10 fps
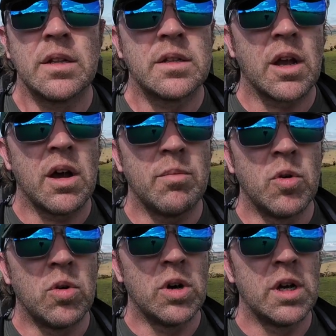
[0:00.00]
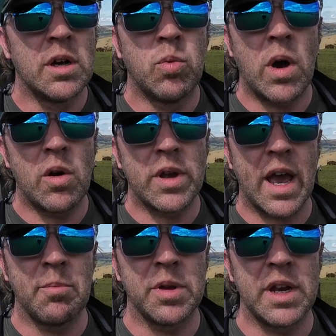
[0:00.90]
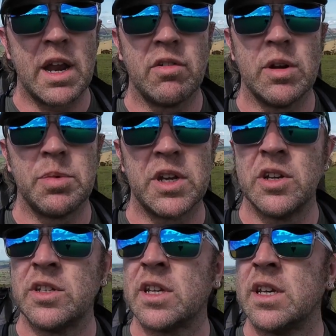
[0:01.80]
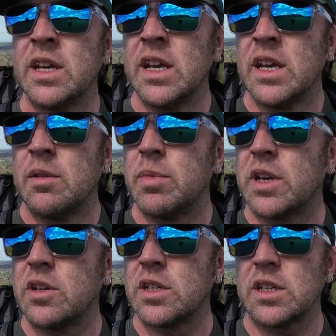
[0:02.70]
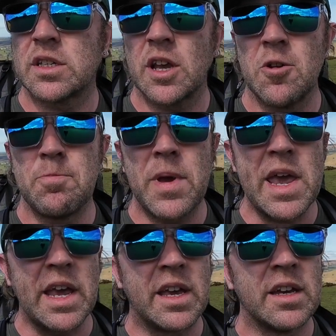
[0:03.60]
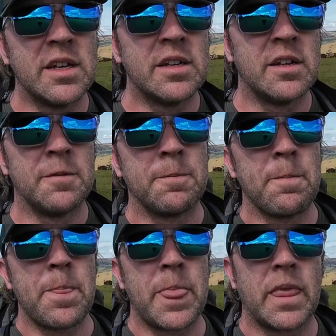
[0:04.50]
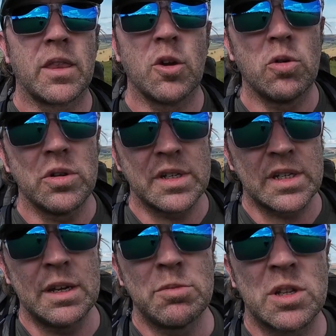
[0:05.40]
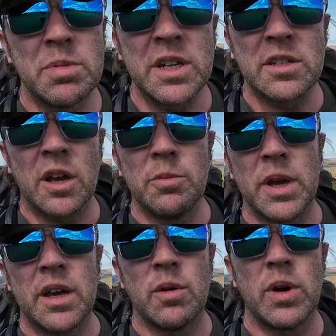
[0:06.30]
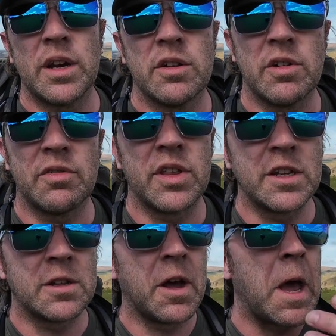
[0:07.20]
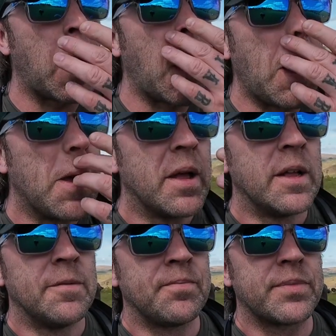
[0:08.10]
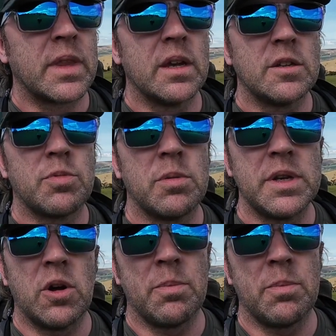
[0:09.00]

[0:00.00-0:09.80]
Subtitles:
Dartmoor wild camping area, because it's so big. Well, it seems to be so big. I wonder if there's like, it's probably not a